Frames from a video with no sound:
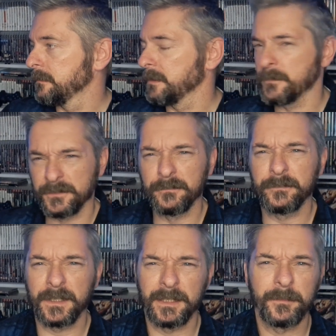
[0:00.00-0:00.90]
There was
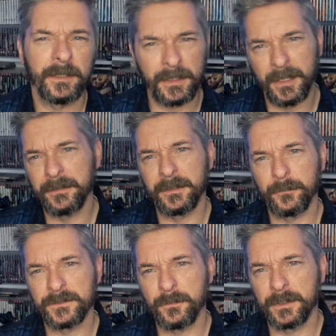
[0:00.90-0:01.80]
another game, and I can't think
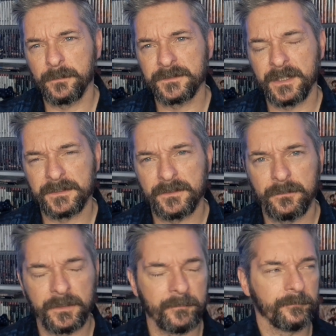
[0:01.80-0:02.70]
which one it was that I
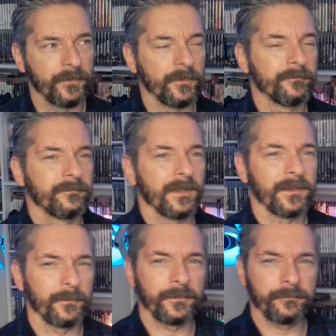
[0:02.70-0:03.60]
sold on, but
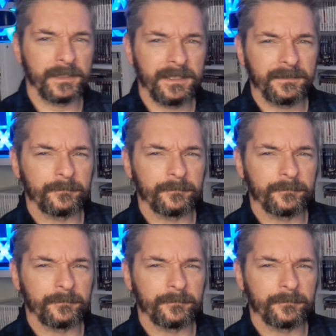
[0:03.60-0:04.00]
there were three.